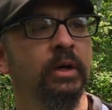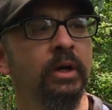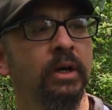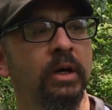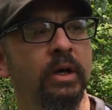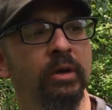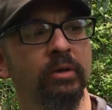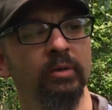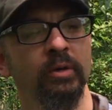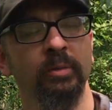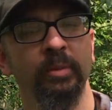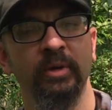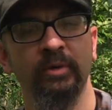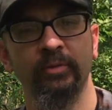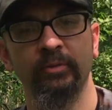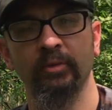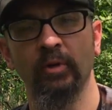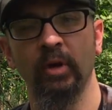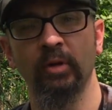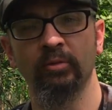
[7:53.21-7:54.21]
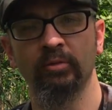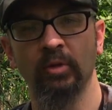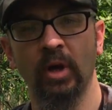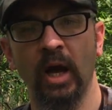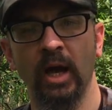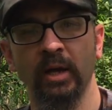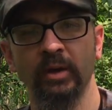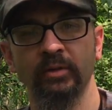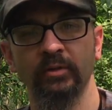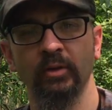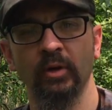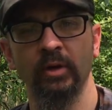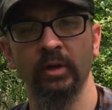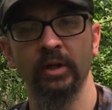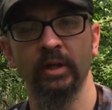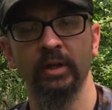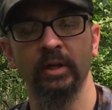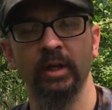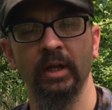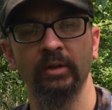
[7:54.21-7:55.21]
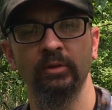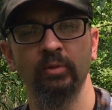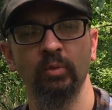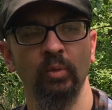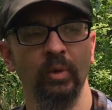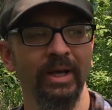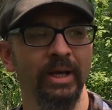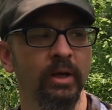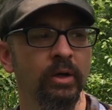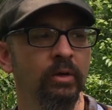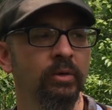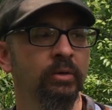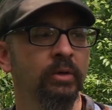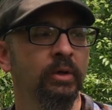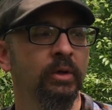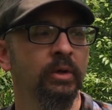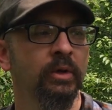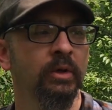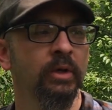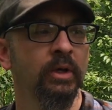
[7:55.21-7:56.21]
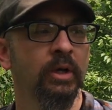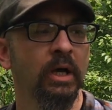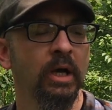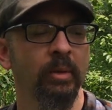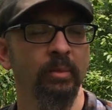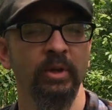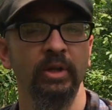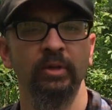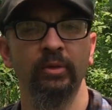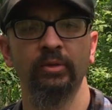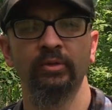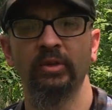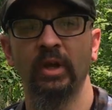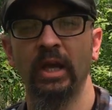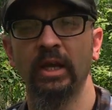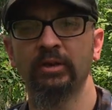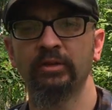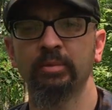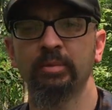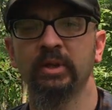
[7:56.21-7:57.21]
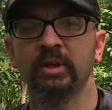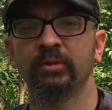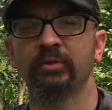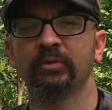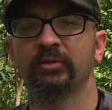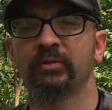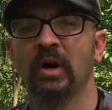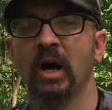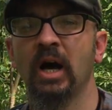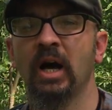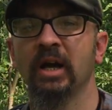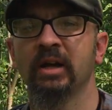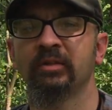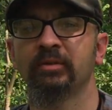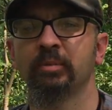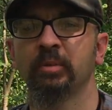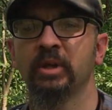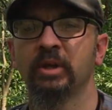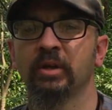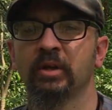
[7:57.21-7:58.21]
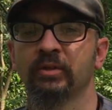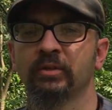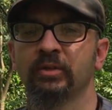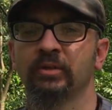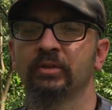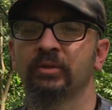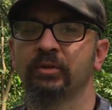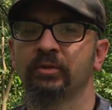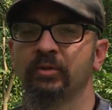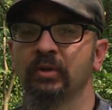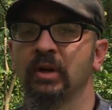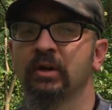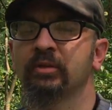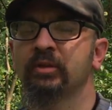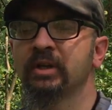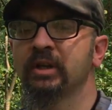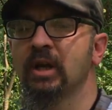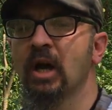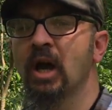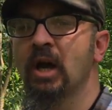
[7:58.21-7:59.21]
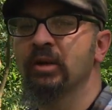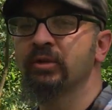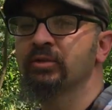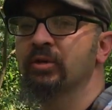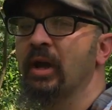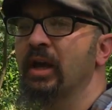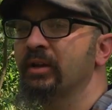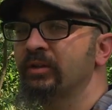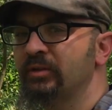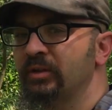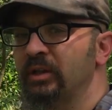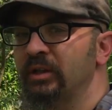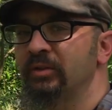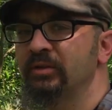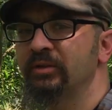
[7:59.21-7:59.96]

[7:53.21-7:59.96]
a little bit of front rise on it as well. I'm going to use HP5 because it's a fairly contrasty